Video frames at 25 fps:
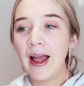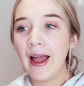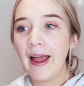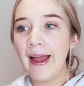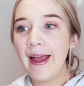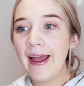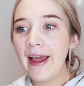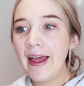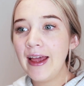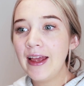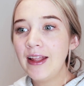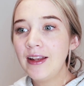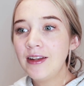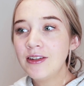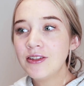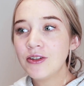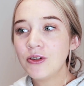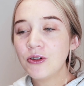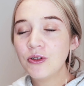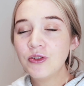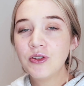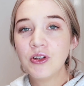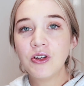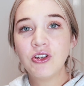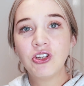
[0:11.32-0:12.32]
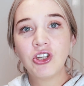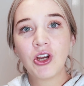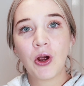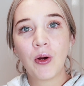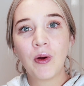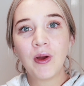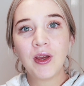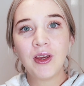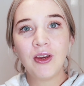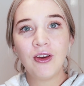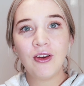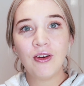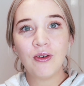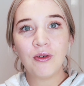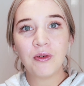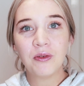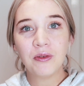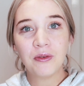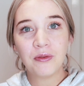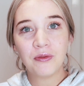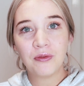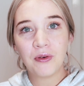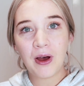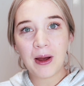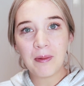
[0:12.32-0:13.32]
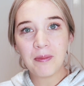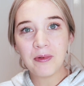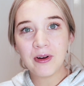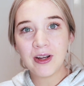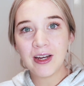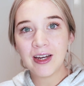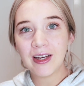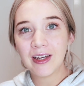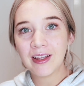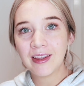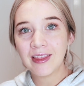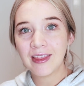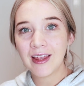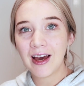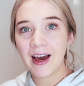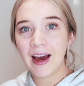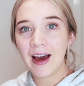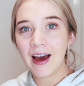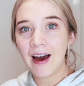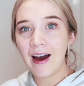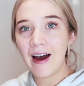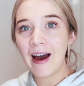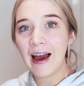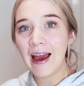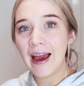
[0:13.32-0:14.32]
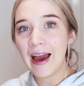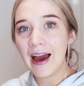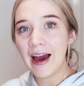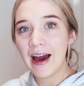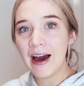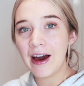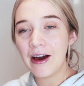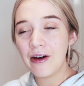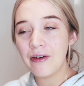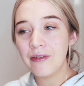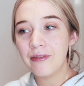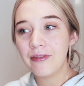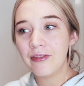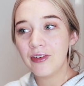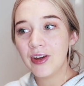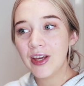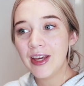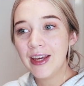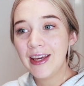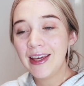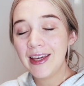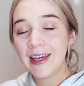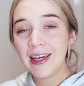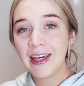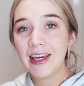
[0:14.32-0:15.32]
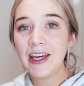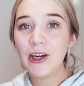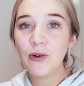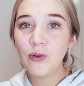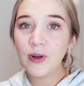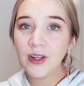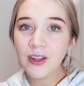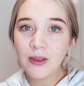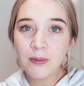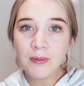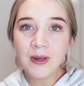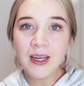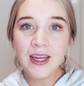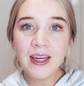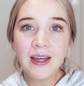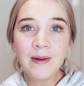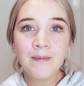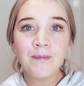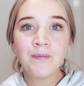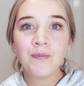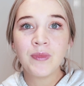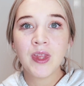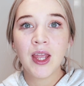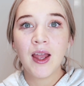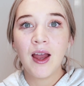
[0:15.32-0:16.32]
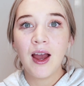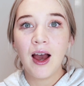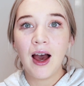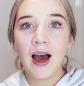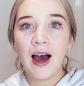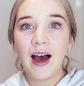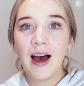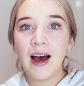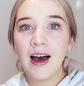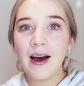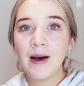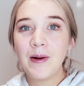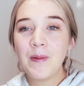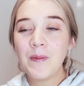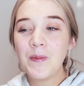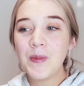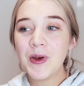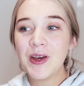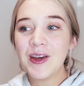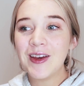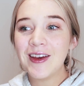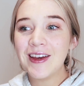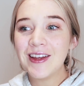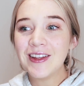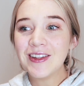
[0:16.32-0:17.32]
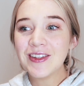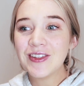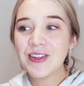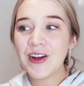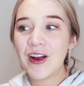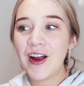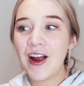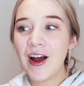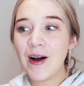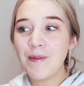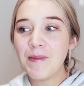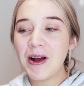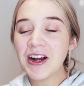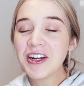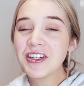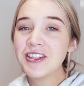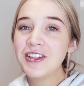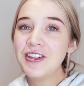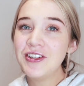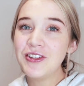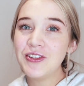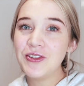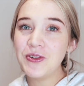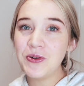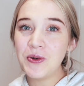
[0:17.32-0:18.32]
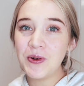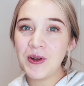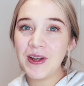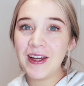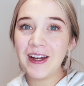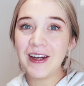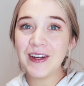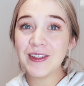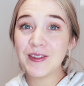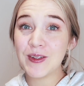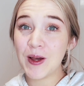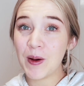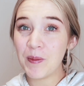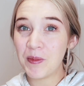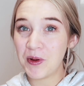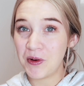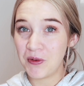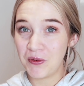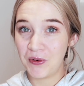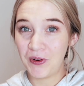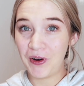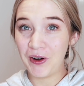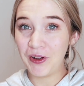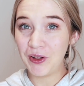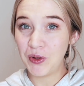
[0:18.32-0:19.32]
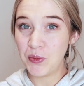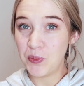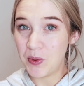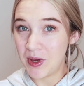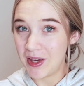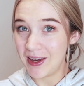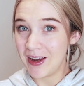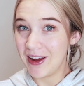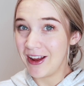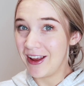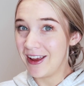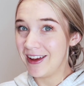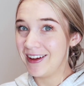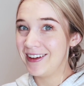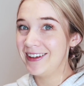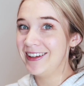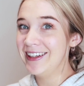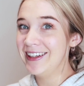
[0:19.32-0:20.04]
and also showing you all the fabric that I have here with me. So I'm actually doing something really big.